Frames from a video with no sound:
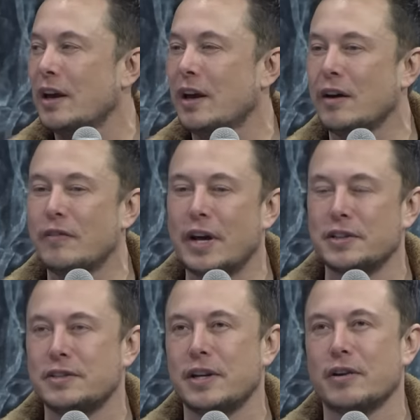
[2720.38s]
um,
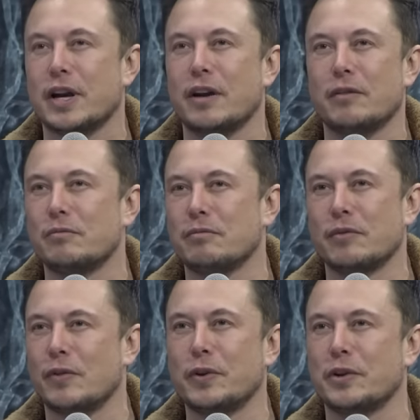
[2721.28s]
and say, okay,
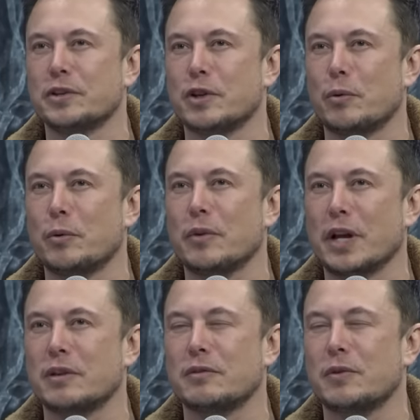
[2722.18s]
well, four hundred years ago, like,